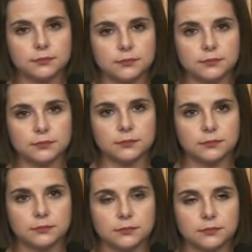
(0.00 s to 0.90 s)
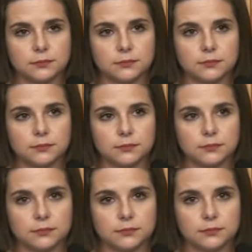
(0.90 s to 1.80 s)
university
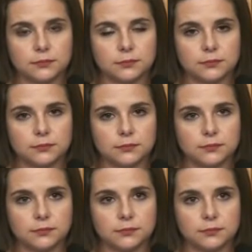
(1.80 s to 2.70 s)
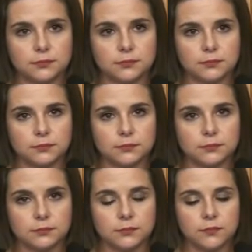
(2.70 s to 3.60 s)
level education and research?
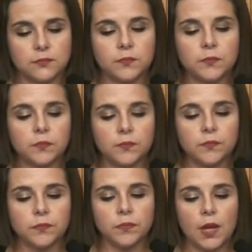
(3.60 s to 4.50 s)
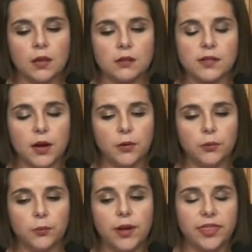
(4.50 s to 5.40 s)

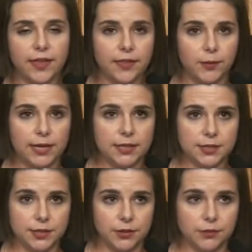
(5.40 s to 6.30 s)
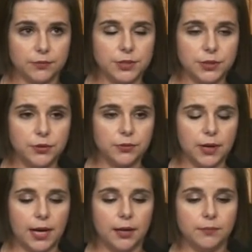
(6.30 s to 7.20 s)
So one thing that we need to do
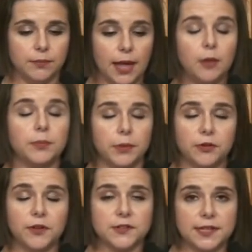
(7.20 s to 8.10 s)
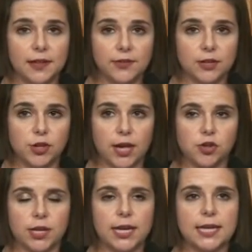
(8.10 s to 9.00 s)
to um, help university level
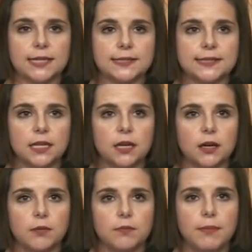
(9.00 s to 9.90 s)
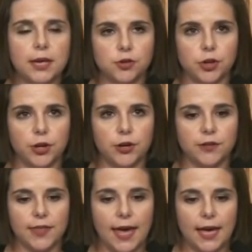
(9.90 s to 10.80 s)
education is make
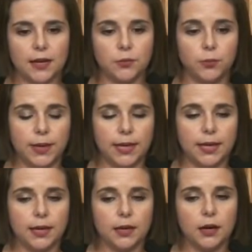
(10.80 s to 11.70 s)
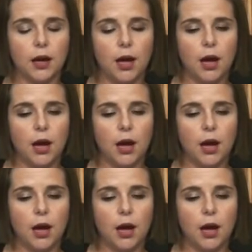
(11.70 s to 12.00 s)
sure that we